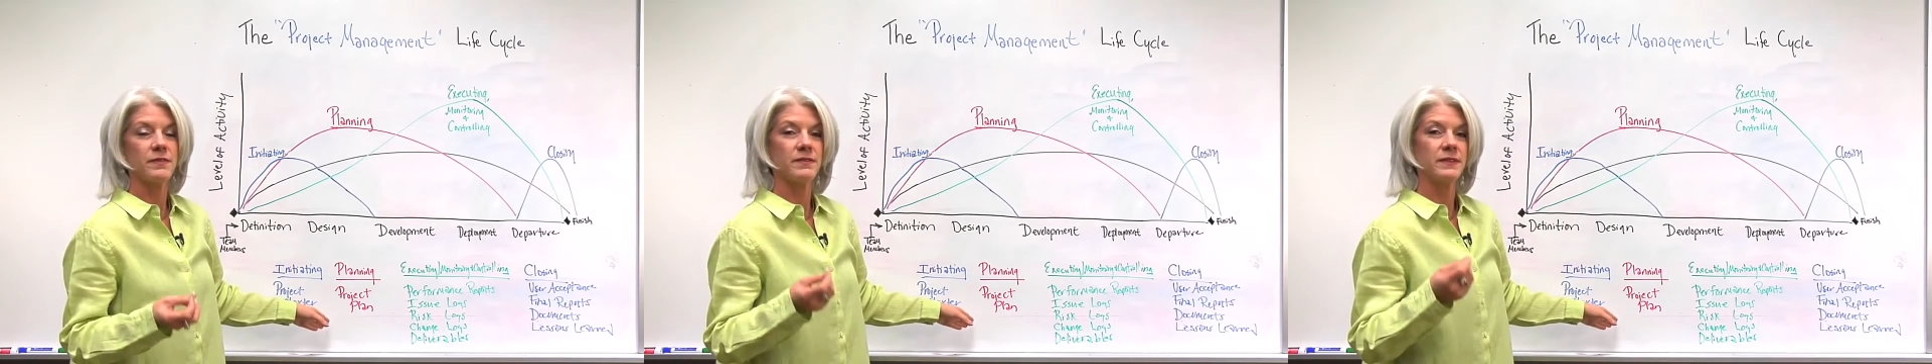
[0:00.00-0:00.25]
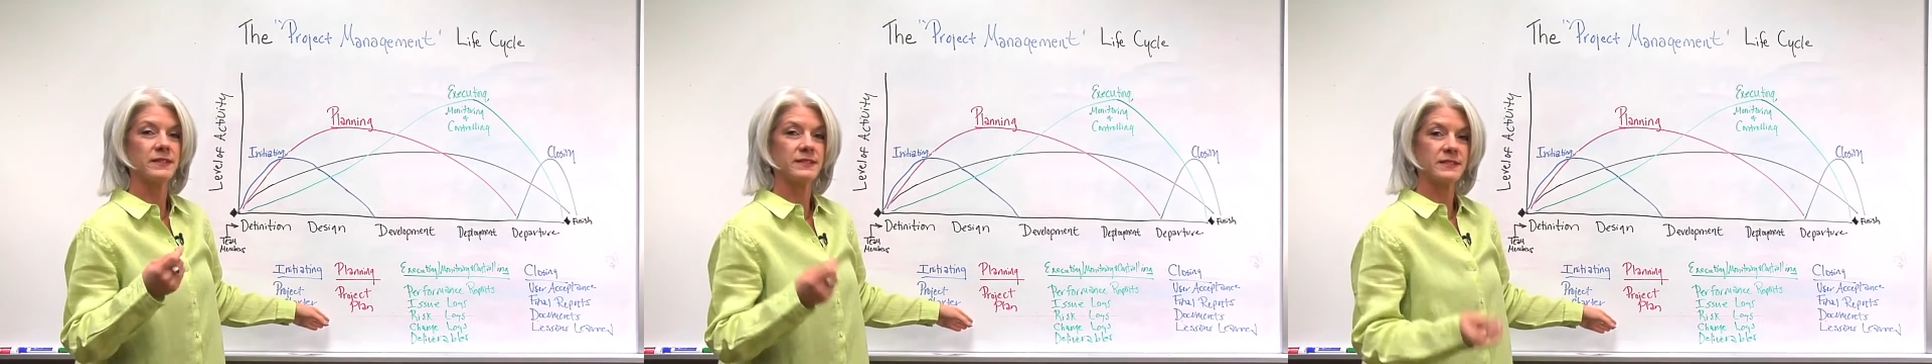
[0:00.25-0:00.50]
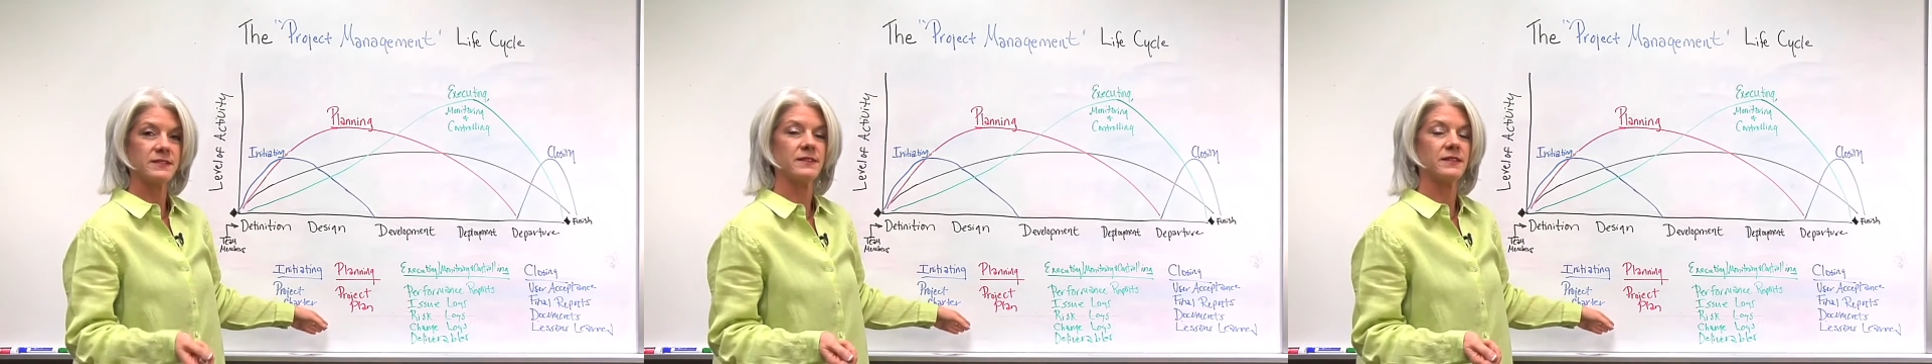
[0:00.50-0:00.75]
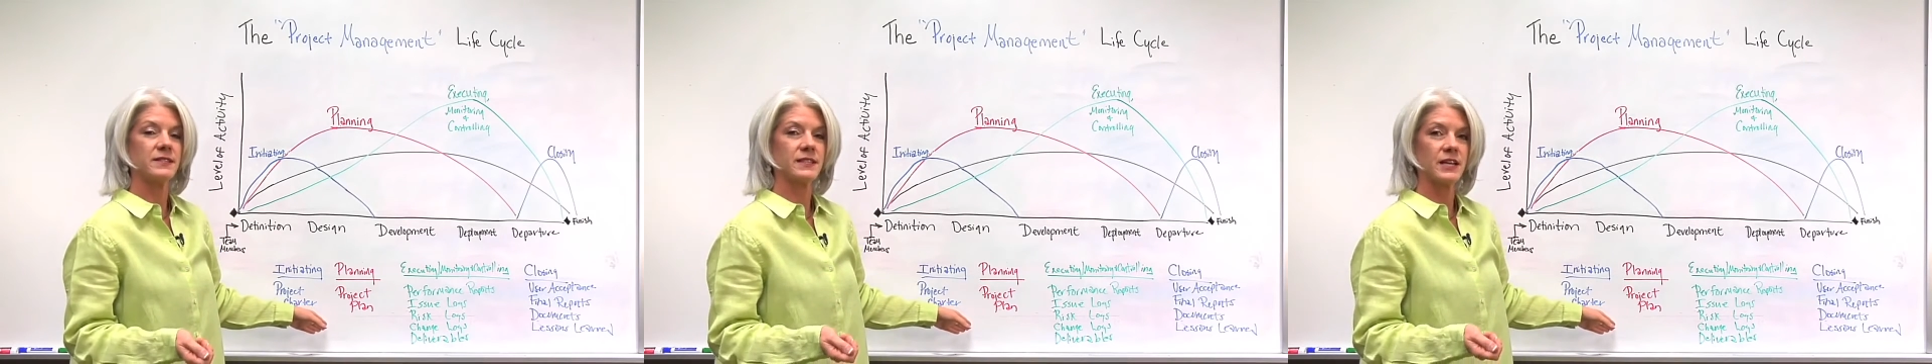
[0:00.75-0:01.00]
the
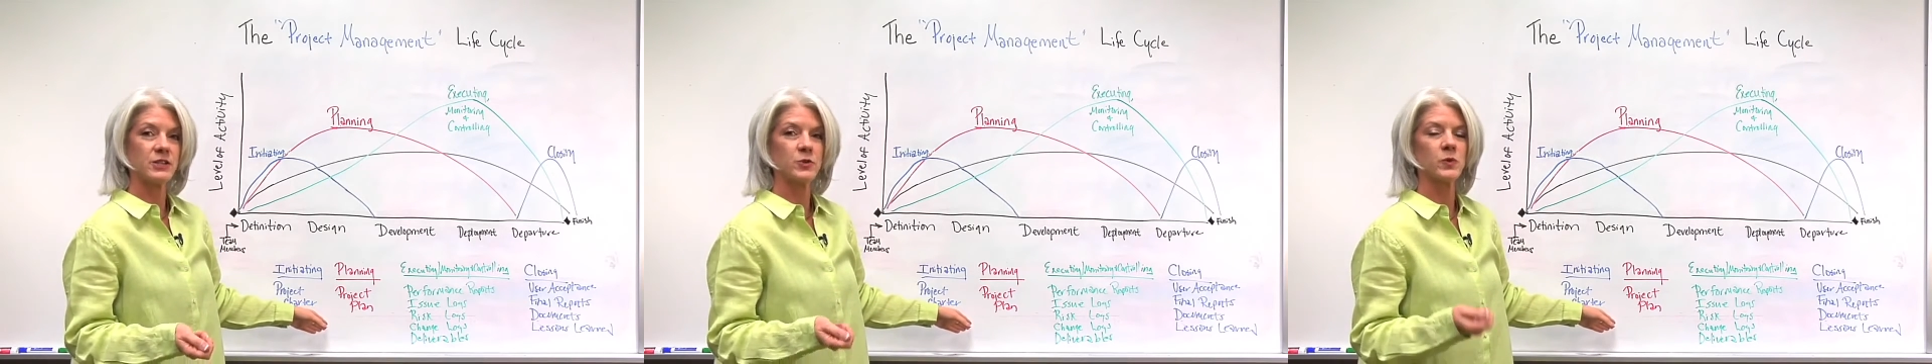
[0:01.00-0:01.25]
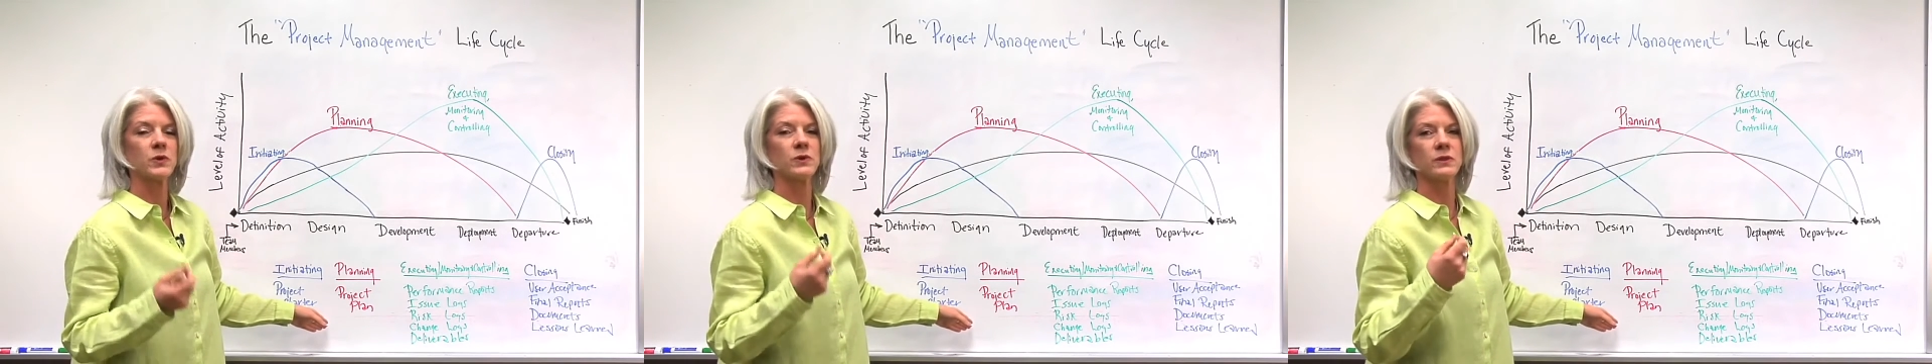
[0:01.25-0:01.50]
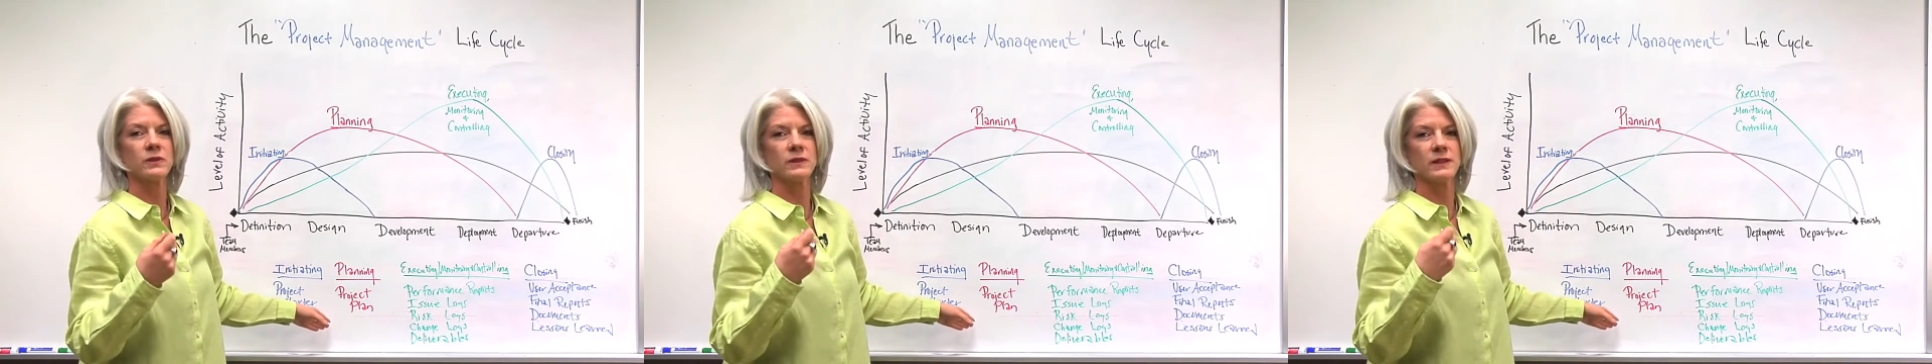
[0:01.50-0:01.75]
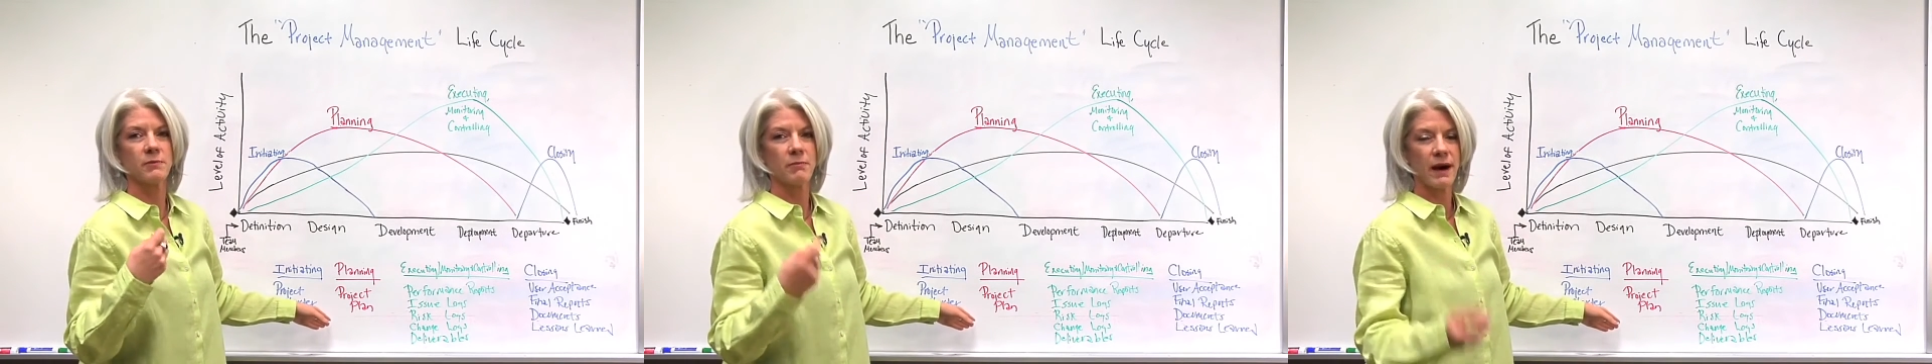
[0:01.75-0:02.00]
schedule,
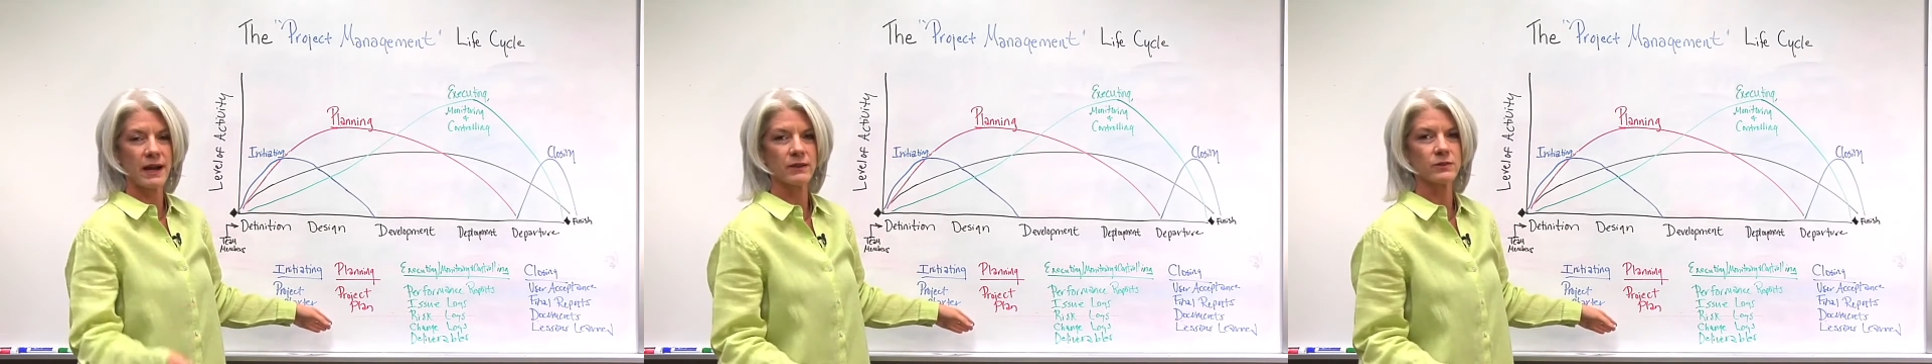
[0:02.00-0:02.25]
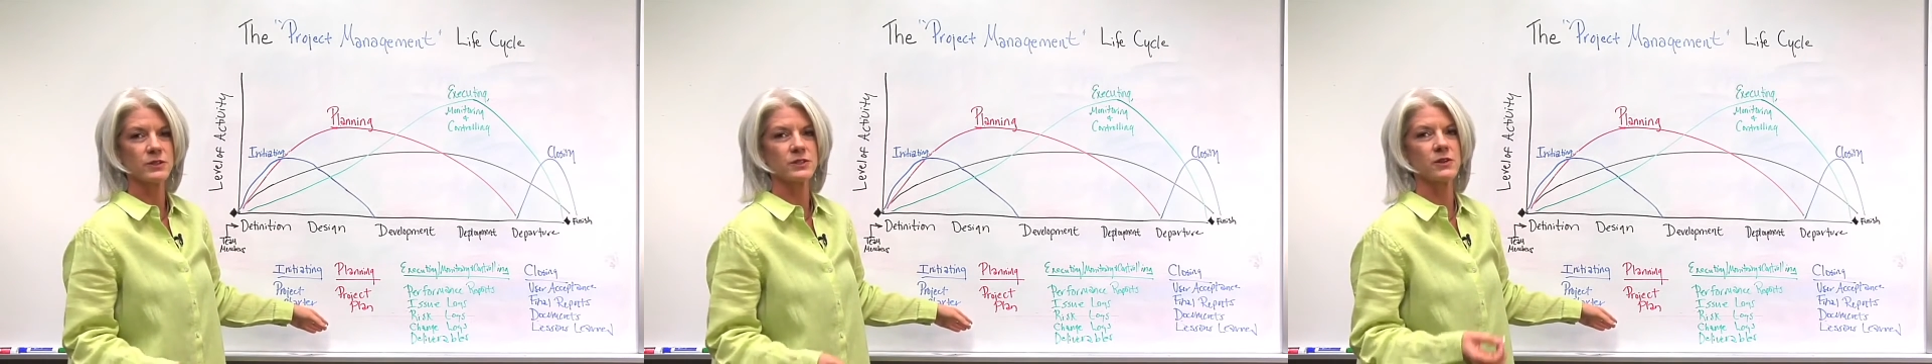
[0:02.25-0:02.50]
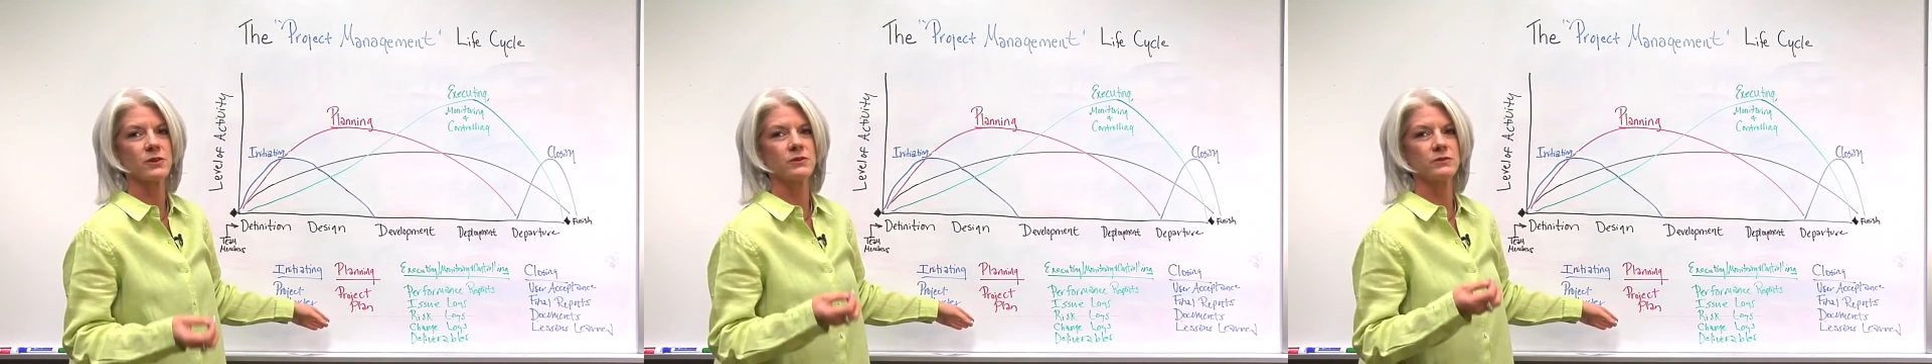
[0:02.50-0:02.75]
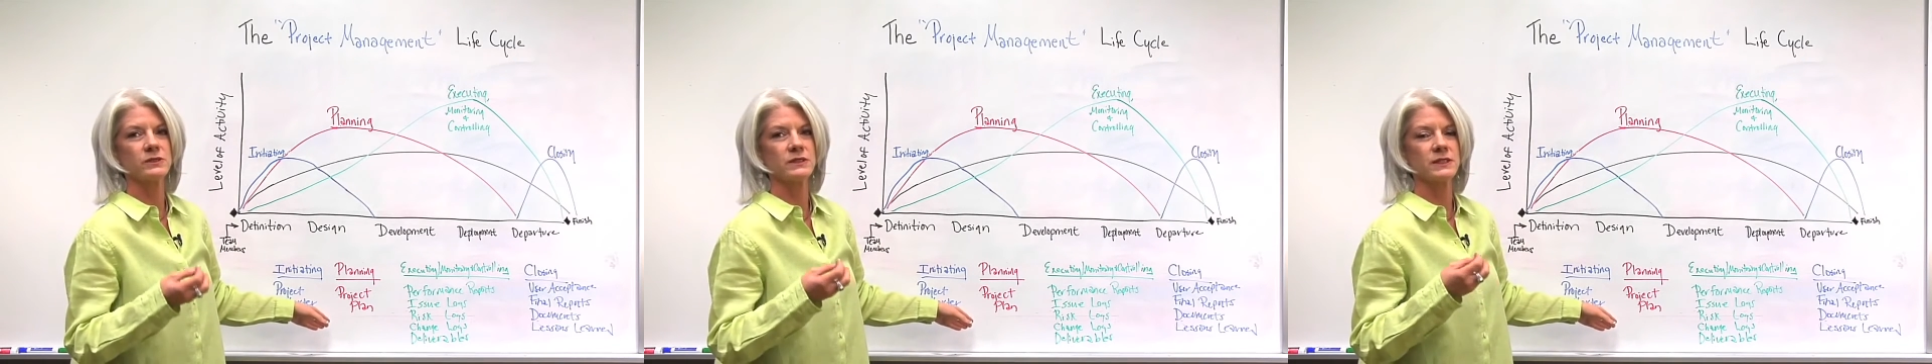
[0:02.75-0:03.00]
the
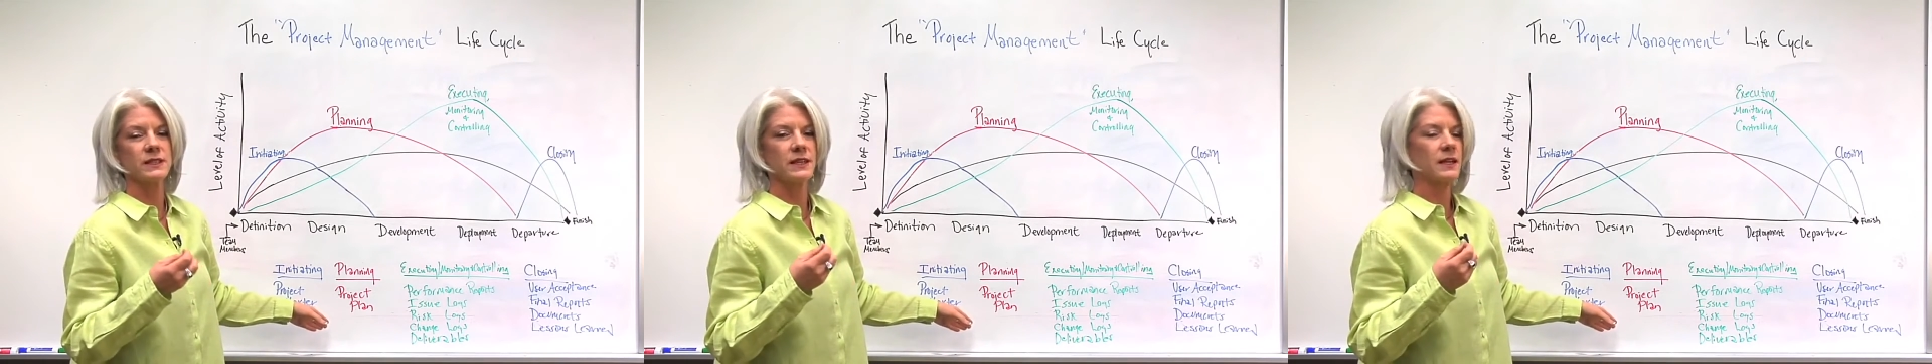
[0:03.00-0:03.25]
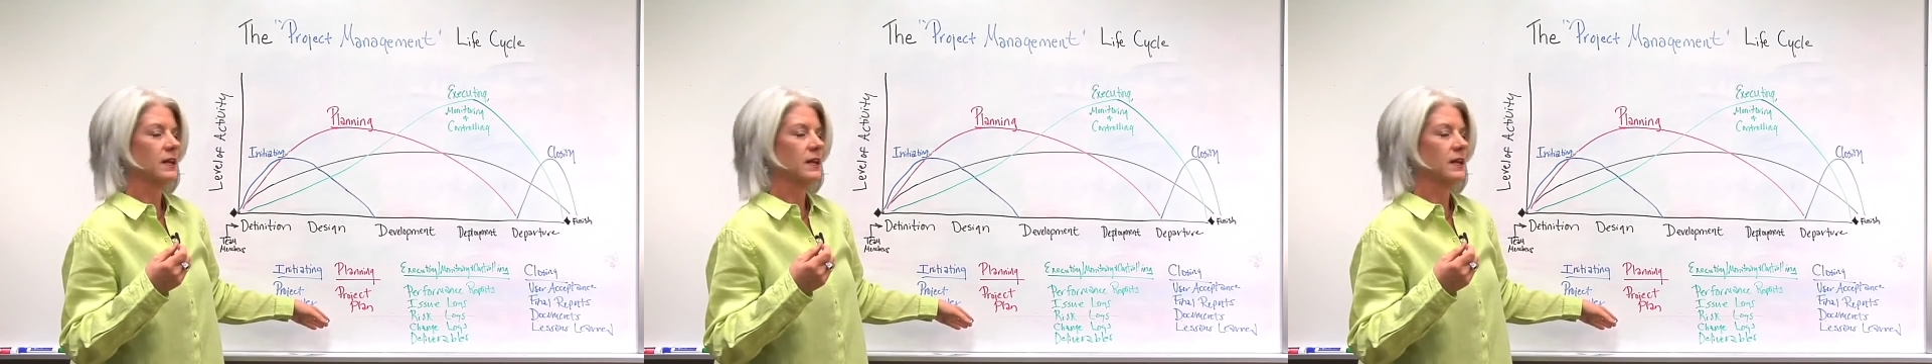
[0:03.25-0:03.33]
milestones,